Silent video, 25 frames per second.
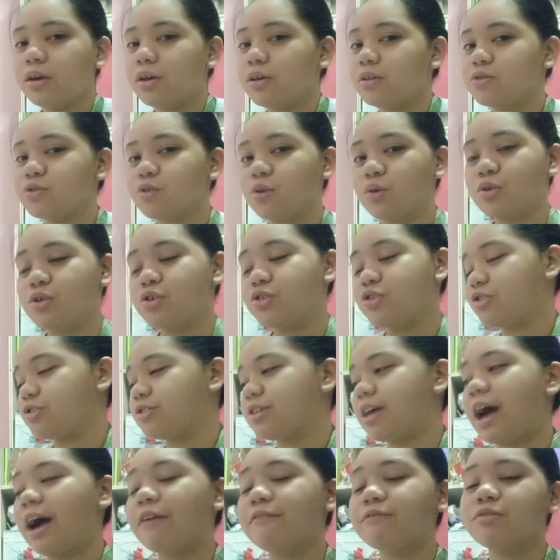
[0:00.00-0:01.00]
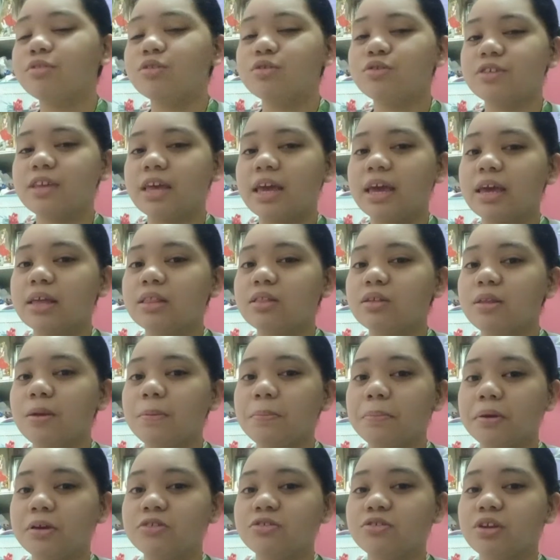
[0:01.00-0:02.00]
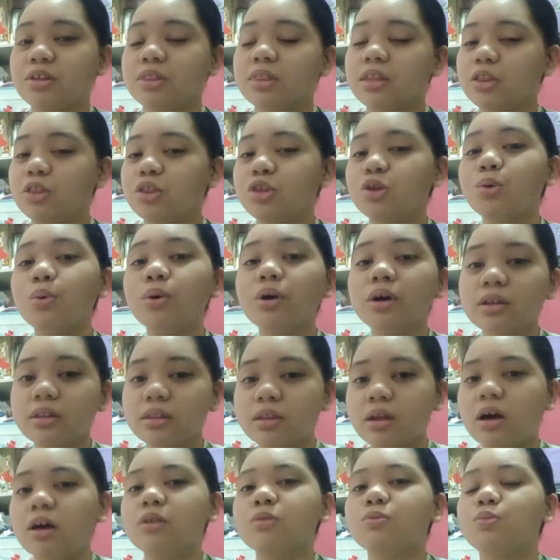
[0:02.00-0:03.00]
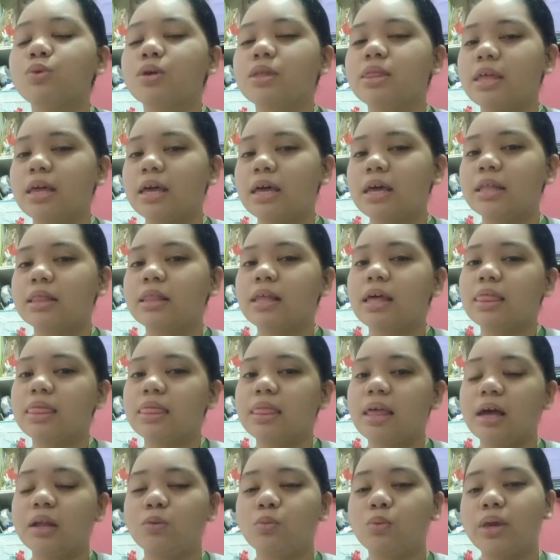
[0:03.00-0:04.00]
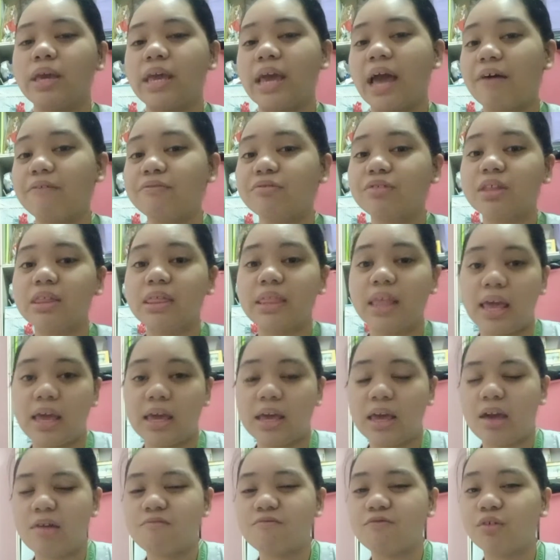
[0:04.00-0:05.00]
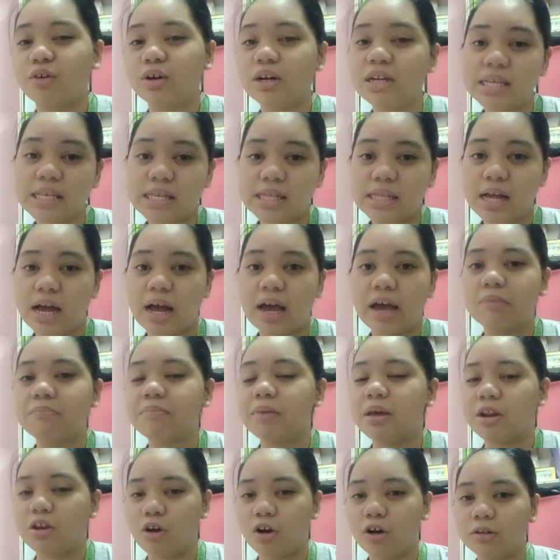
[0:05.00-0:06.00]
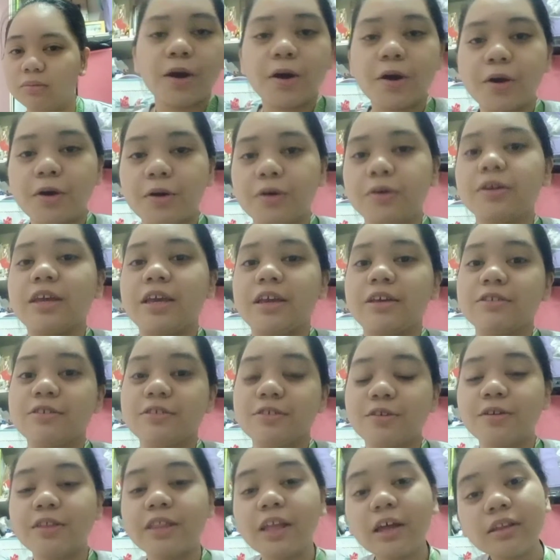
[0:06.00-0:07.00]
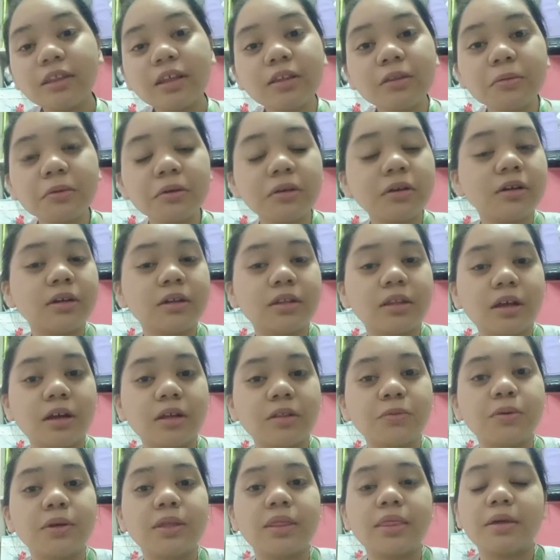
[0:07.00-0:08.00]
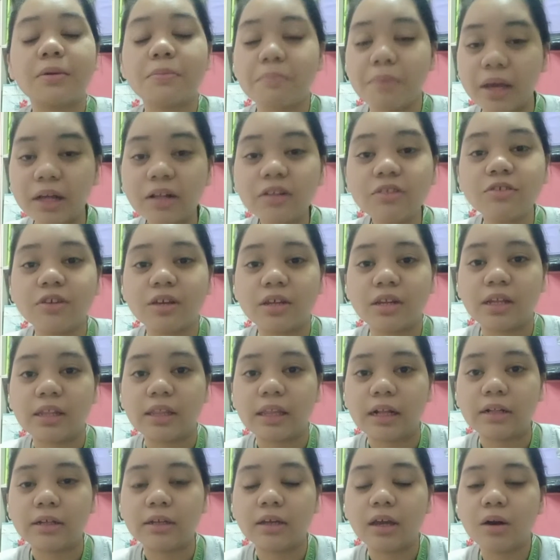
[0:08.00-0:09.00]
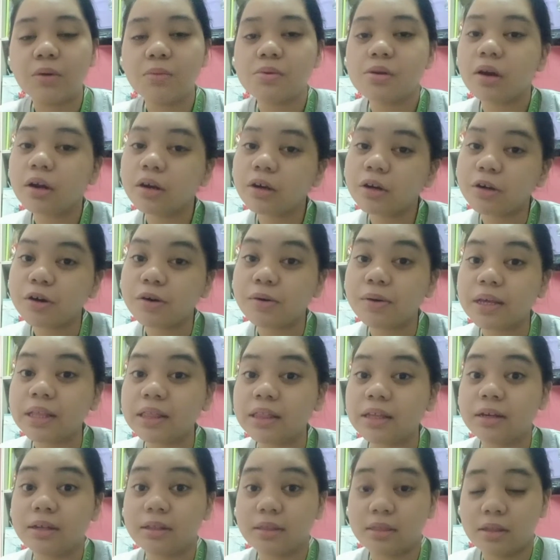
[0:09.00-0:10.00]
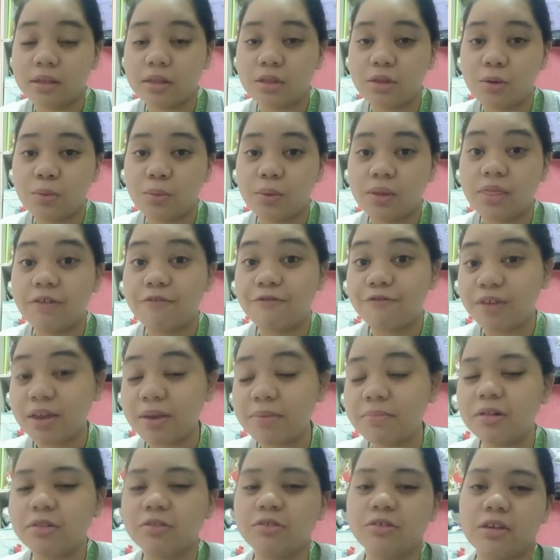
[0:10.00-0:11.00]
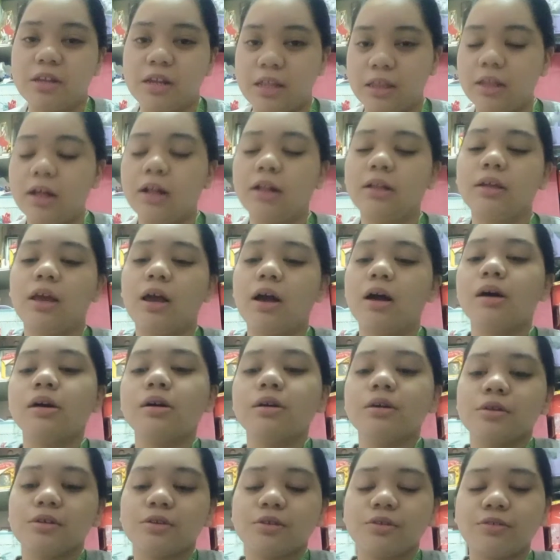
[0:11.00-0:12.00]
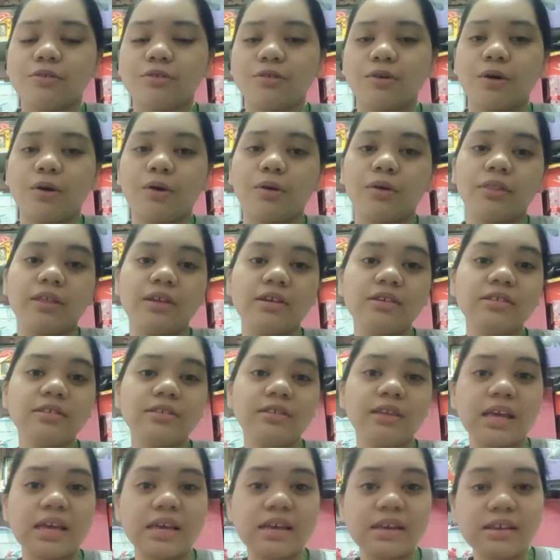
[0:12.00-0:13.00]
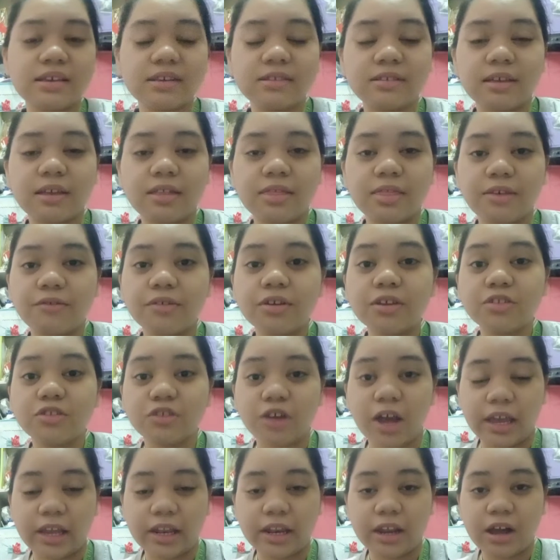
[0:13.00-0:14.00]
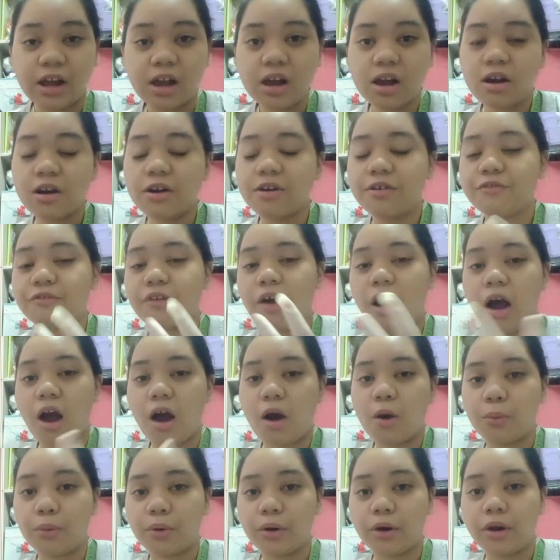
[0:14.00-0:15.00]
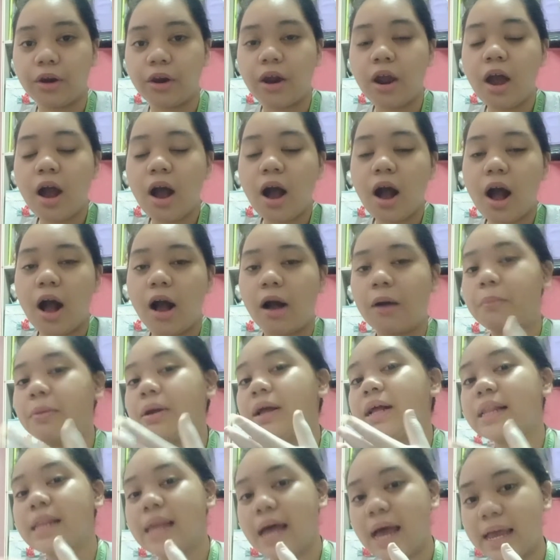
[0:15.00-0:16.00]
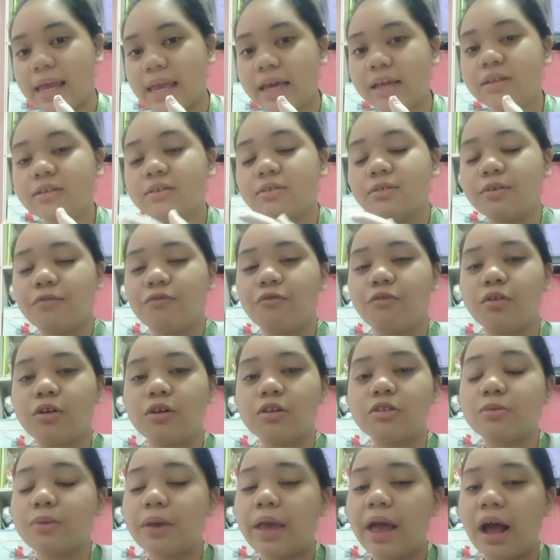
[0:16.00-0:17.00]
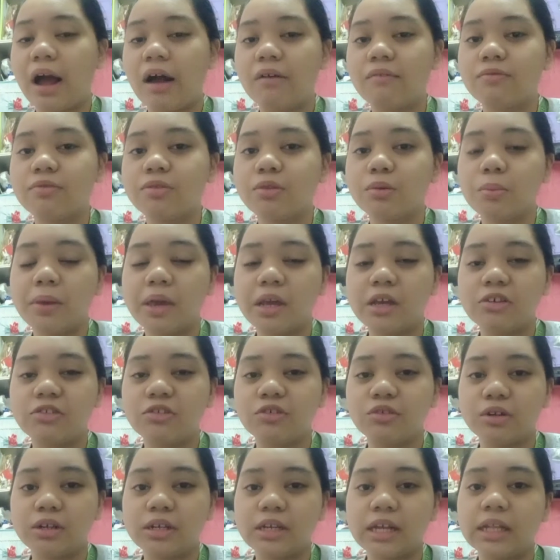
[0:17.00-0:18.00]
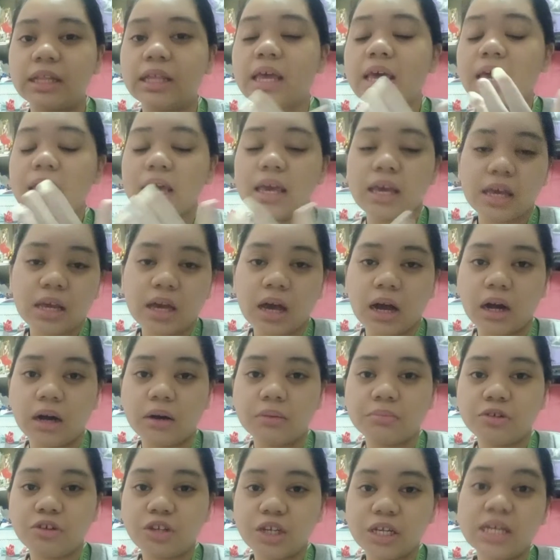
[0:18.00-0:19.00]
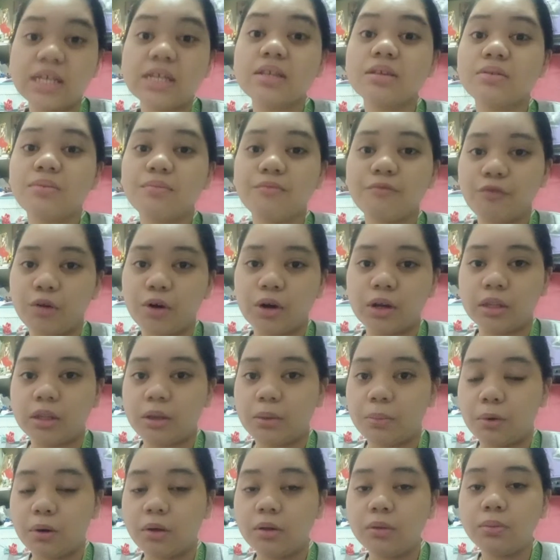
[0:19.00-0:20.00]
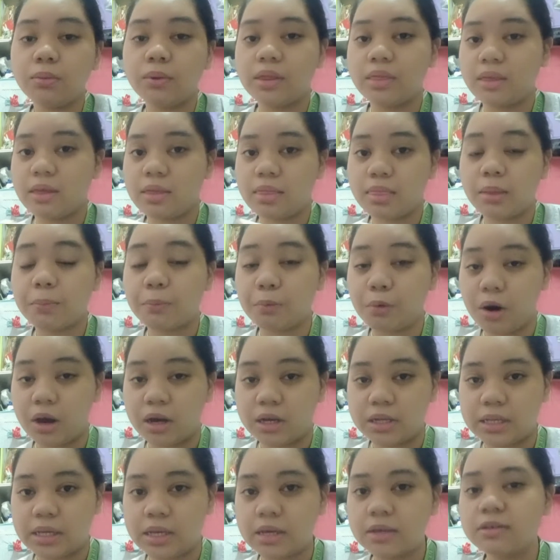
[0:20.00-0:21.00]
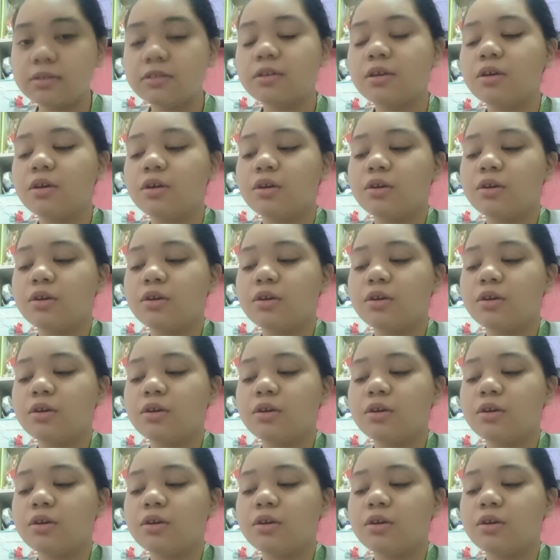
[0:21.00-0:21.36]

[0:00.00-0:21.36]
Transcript: So you just have to say to the patient that you are done with it and that we have to thank him for his time and all. Okay, so now that we are done with the male genitalia, we are going to continue with the female genitalia. So this is the vagina of our client. So of course we have to make sure that she is comfortable within the process.